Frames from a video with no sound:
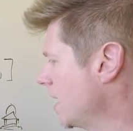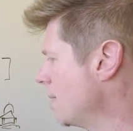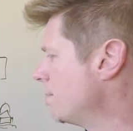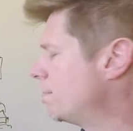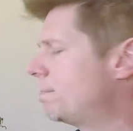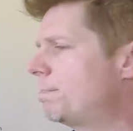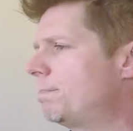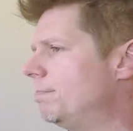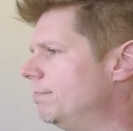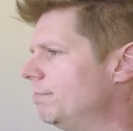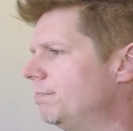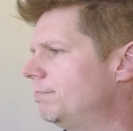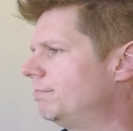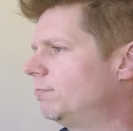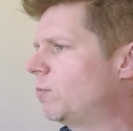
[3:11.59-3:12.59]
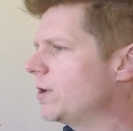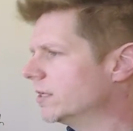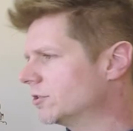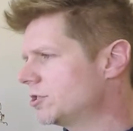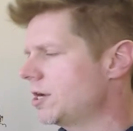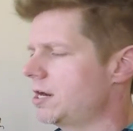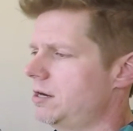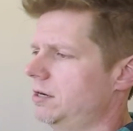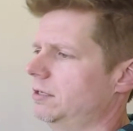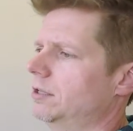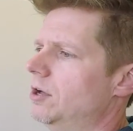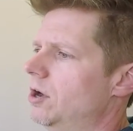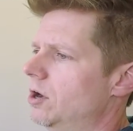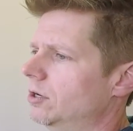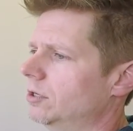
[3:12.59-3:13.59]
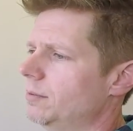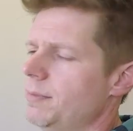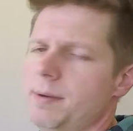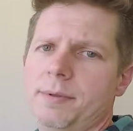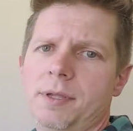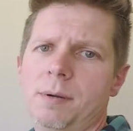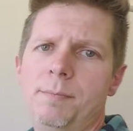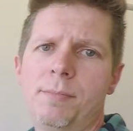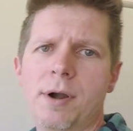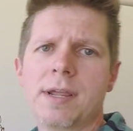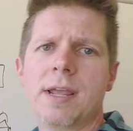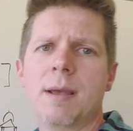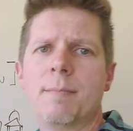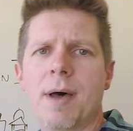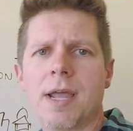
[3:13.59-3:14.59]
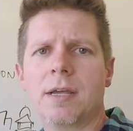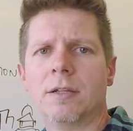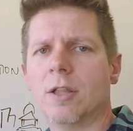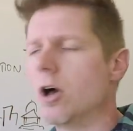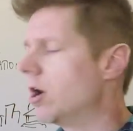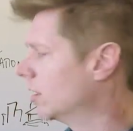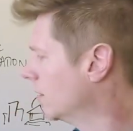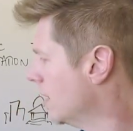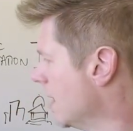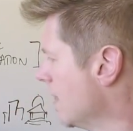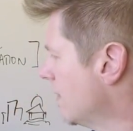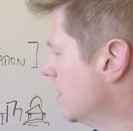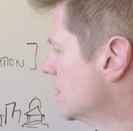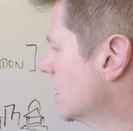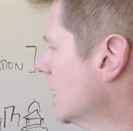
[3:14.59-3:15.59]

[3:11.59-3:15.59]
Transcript: a wheelchair along, or maybe they're bringing a bike along. There's